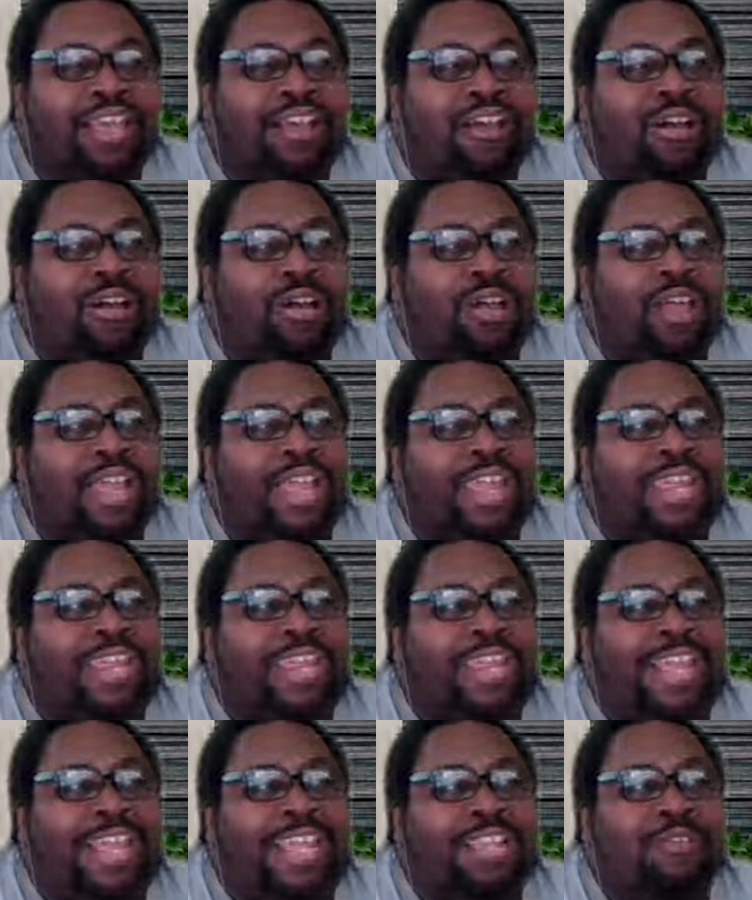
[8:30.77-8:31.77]
Oh,
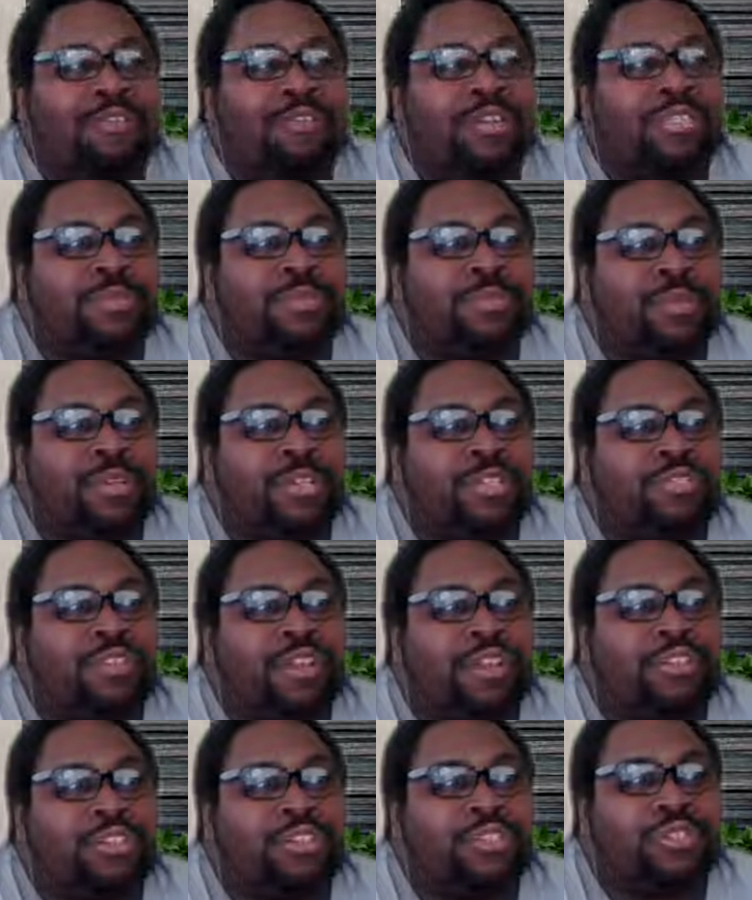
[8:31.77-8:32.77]
hanging with his boys
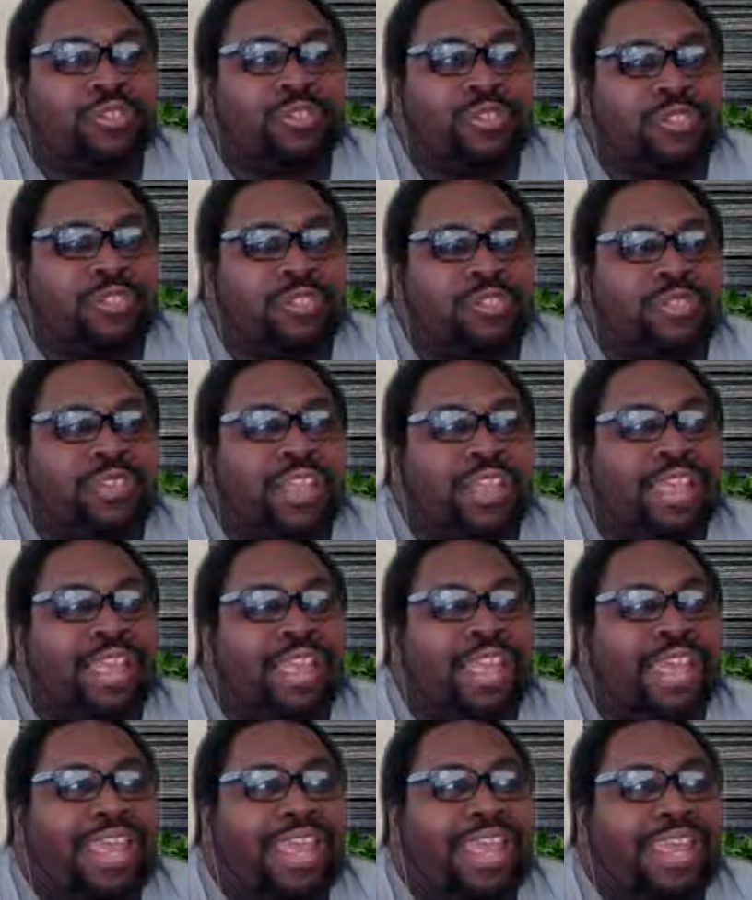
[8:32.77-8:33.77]
Roger Strong
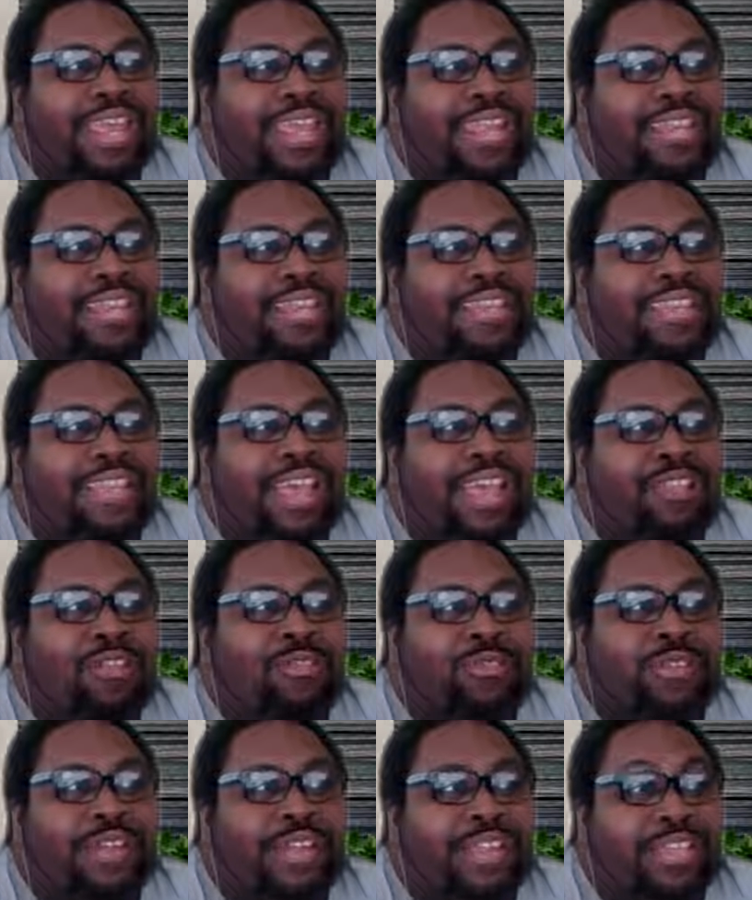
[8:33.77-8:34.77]
and Kyle
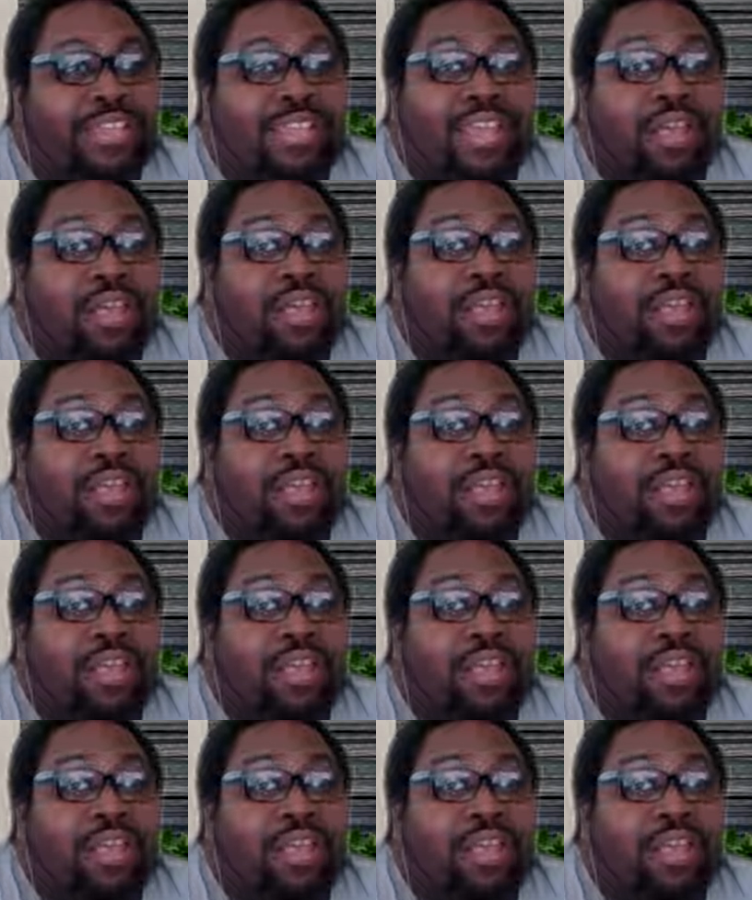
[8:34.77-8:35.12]
O'Reilly.